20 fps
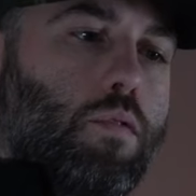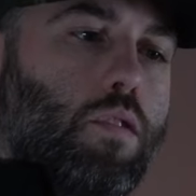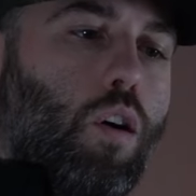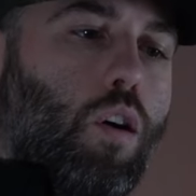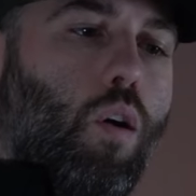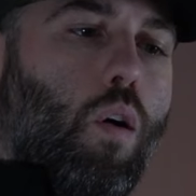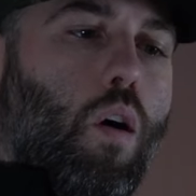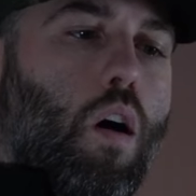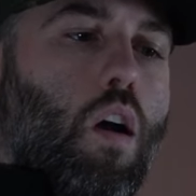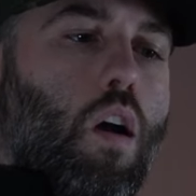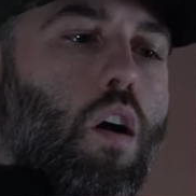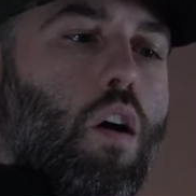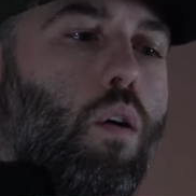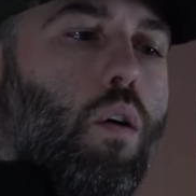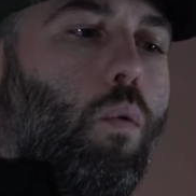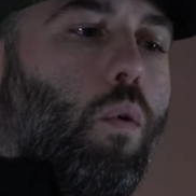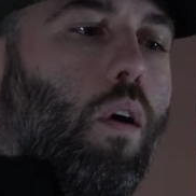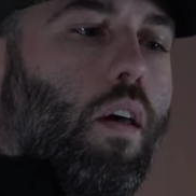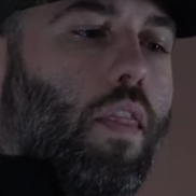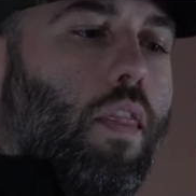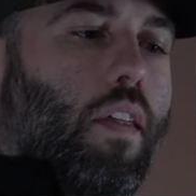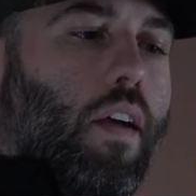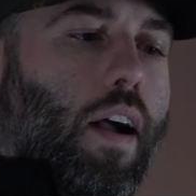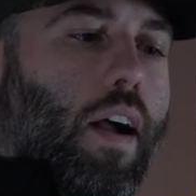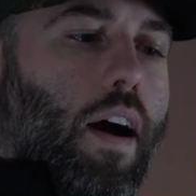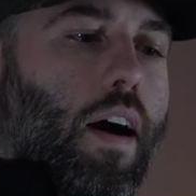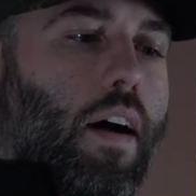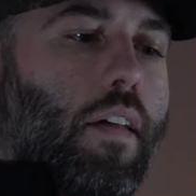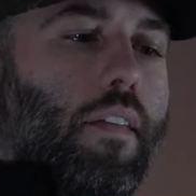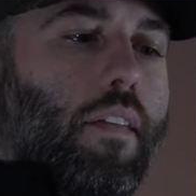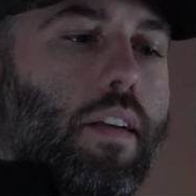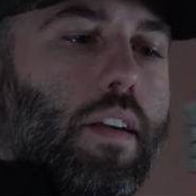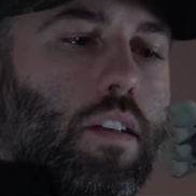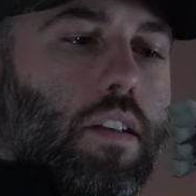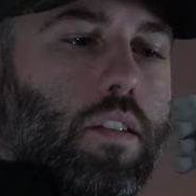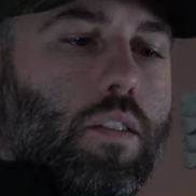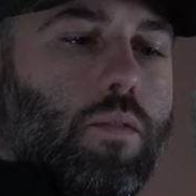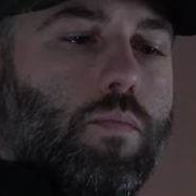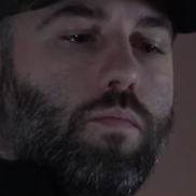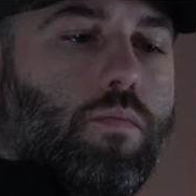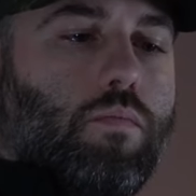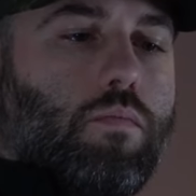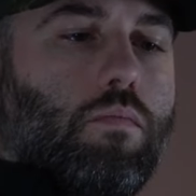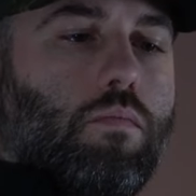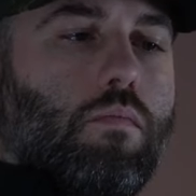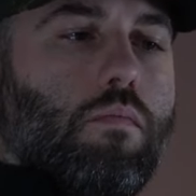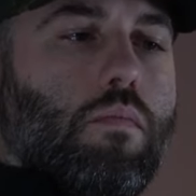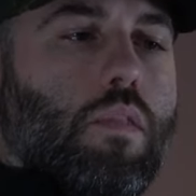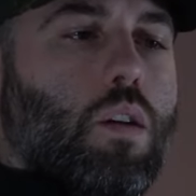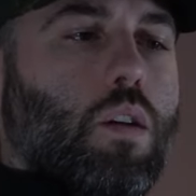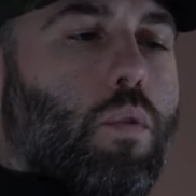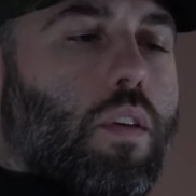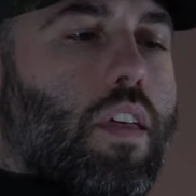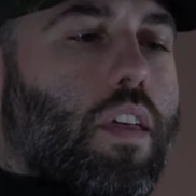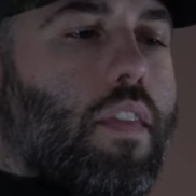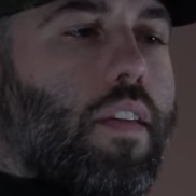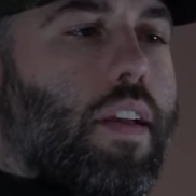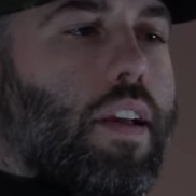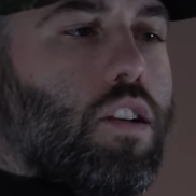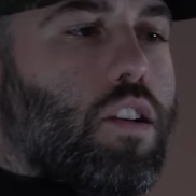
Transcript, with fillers: So one thing on this, within the